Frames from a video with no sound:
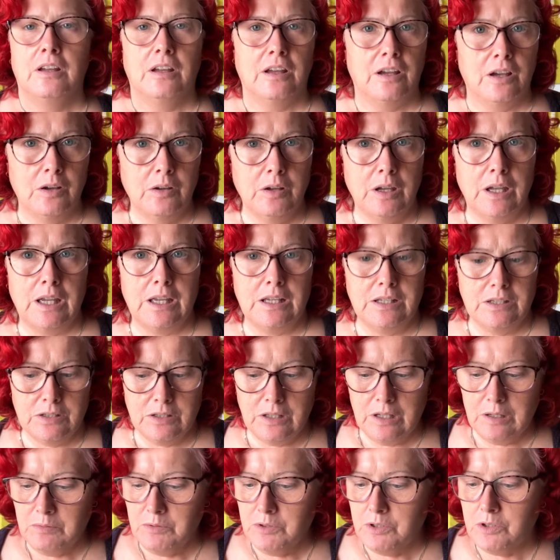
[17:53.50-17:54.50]
Okay, so
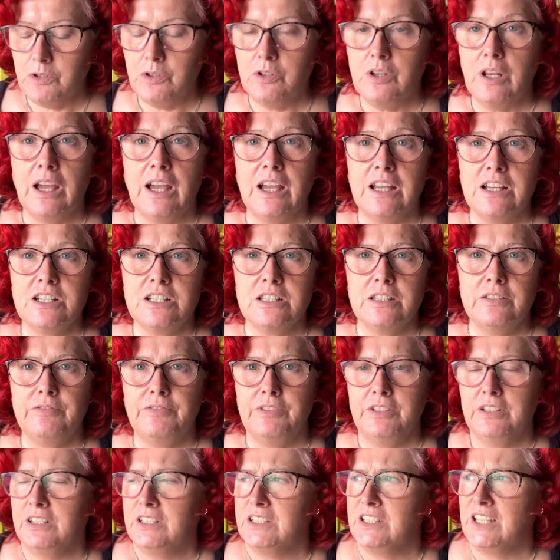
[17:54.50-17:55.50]
that was good. I actually
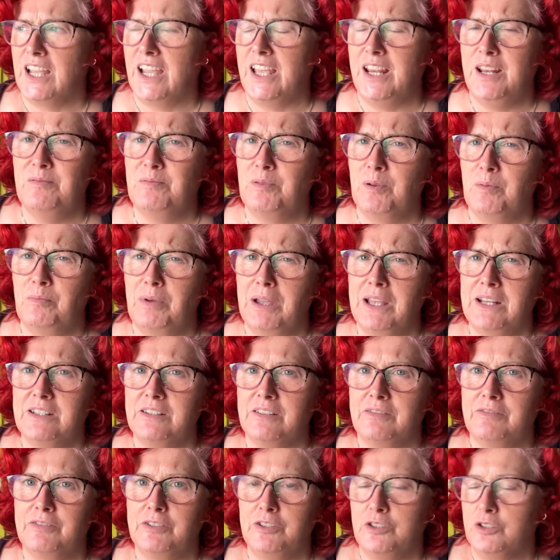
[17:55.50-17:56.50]
feel a tiny bit better
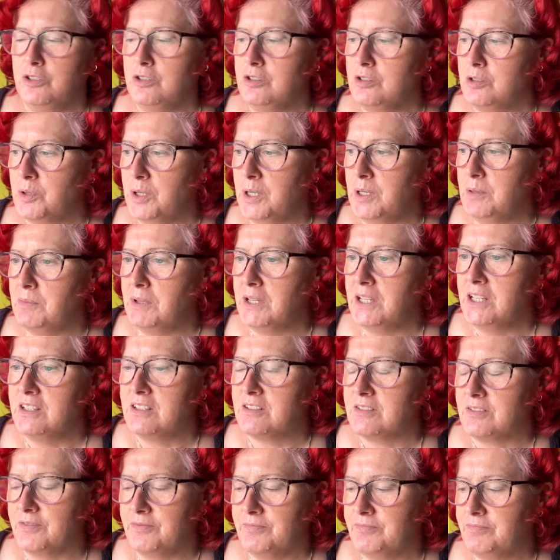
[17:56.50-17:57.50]
for doing 20
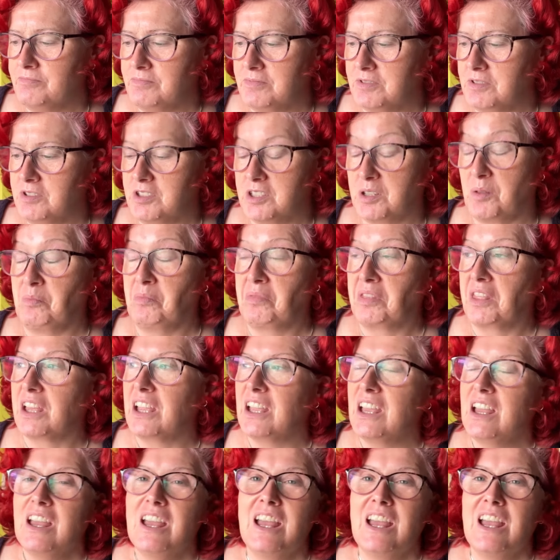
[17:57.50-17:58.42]
minutes of something.